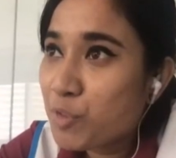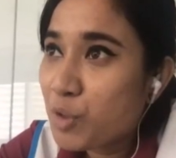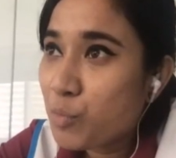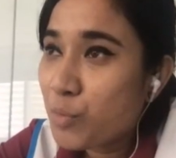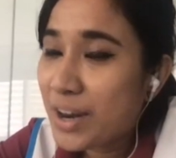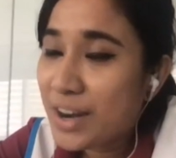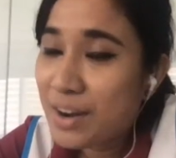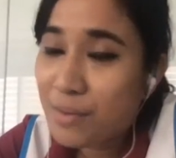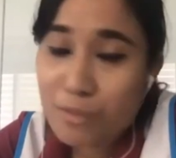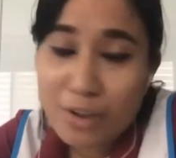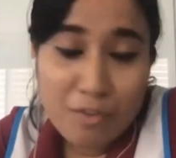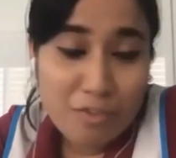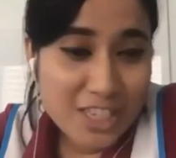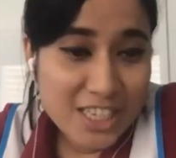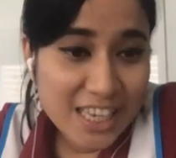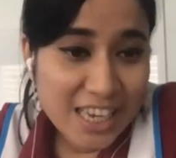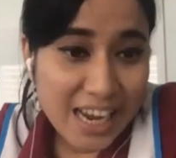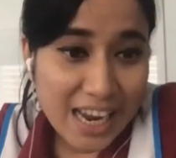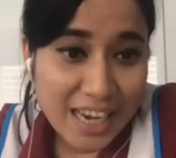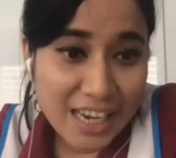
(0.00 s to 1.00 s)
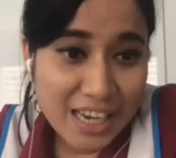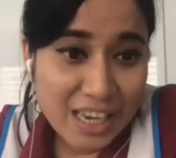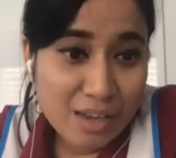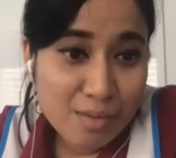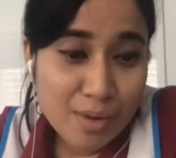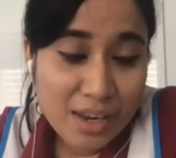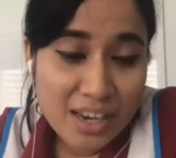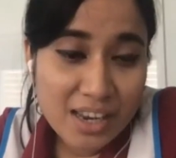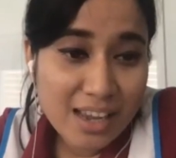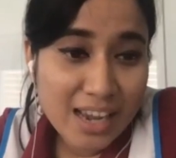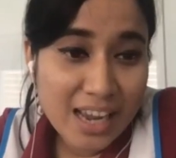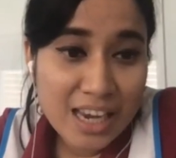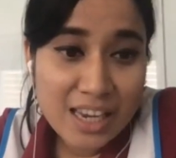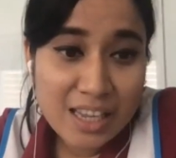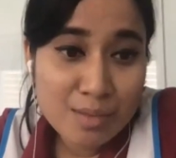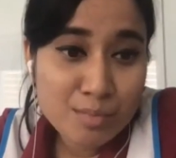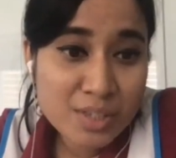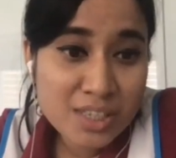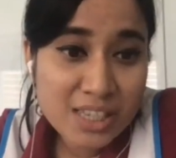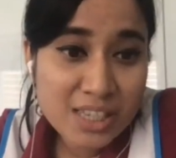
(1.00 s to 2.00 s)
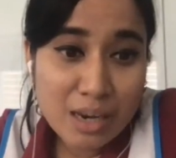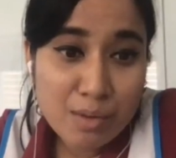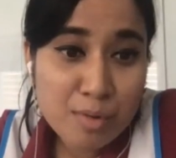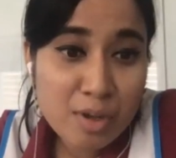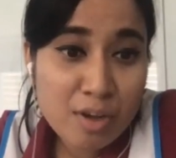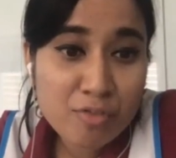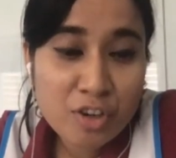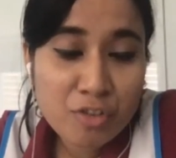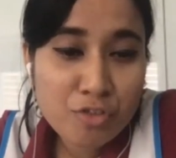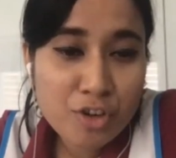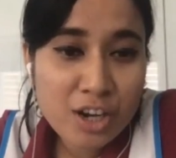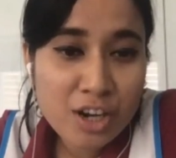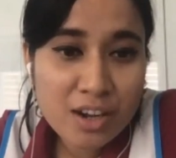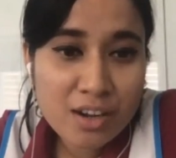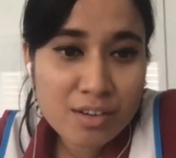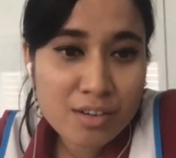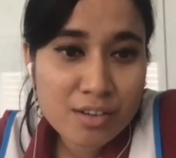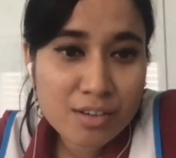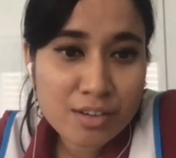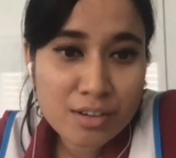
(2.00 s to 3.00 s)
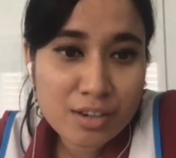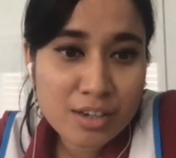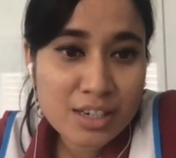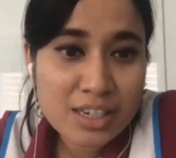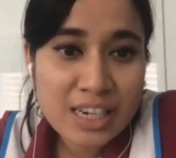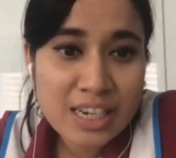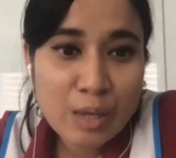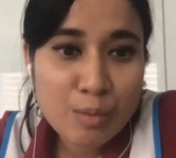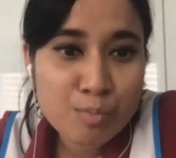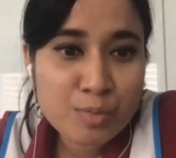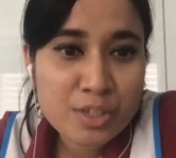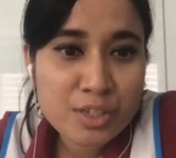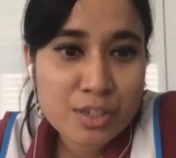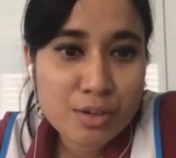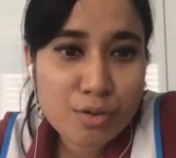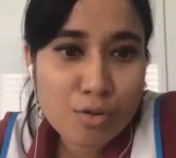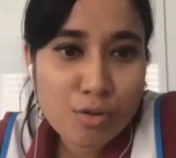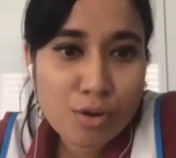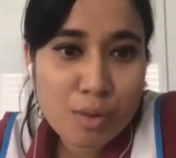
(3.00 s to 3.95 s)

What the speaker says: when we say IDM, I think IDMs can be of different types, you know.